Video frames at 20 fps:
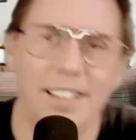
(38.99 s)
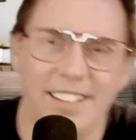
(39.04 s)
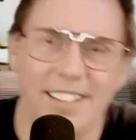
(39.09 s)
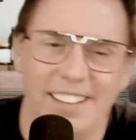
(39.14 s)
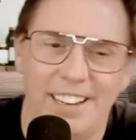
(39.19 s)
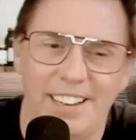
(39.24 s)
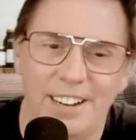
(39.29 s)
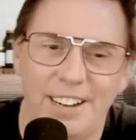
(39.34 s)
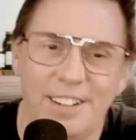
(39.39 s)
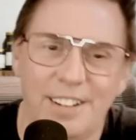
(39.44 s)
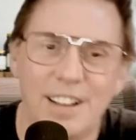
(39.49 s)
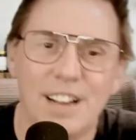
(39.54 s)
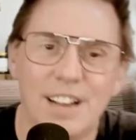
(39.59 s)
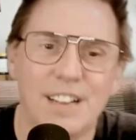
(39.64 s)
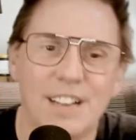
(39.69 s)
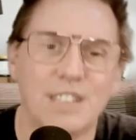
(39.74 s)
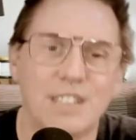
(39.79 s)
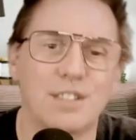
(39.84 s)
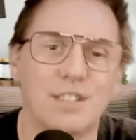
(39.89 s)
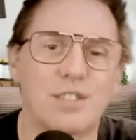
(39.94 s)
You know,
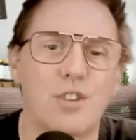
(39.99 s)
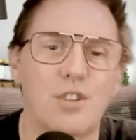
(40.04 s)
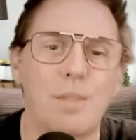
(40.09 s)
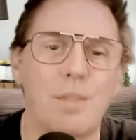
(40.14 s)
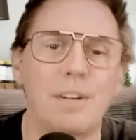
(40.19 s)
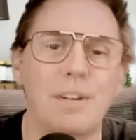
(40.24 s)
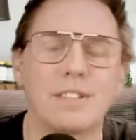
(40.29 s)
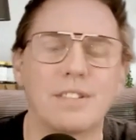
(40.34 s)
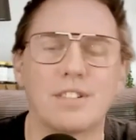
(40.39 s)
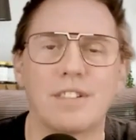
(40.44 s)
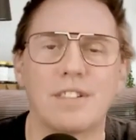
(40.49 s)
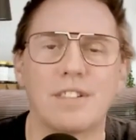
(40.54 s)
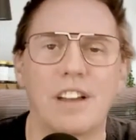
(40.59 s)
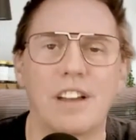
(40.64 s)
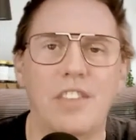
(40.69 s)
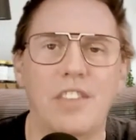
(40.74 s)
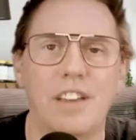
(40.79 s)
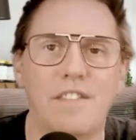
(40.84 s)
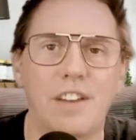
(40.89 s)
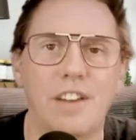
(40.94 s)
so Scorpios are,
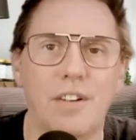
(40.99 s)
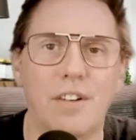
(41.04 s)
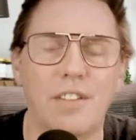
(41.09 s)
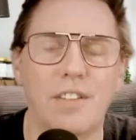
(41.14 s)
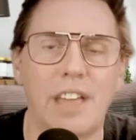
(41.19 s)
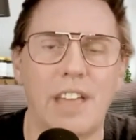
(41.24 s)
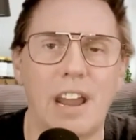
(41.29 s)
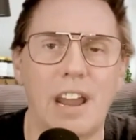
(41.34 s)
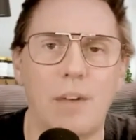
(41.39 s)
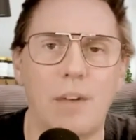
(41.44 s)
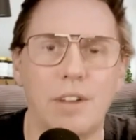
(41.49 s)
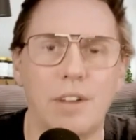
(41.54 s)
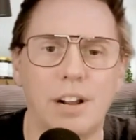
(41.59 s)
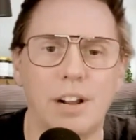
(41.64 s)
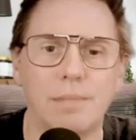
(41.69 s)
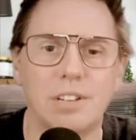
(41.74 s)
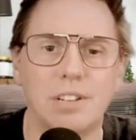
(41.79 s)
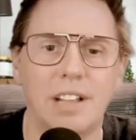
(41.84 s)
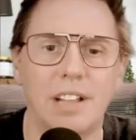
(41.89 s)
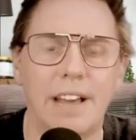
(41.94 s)
I think, figuring that out when it
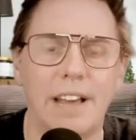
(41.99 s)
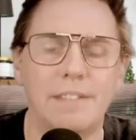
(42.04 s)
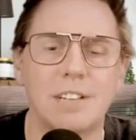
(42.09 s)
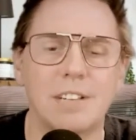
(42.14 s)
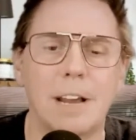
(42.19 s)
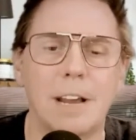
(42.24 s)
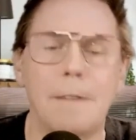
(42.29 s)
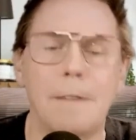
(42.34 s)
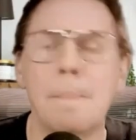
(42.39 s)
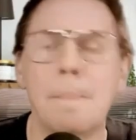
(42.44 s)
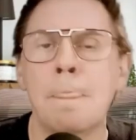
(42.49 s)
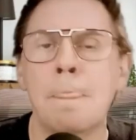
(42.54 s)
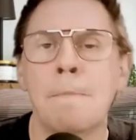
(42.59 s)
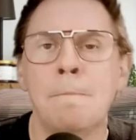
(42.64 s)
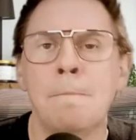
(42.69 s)
comes to lifestyle.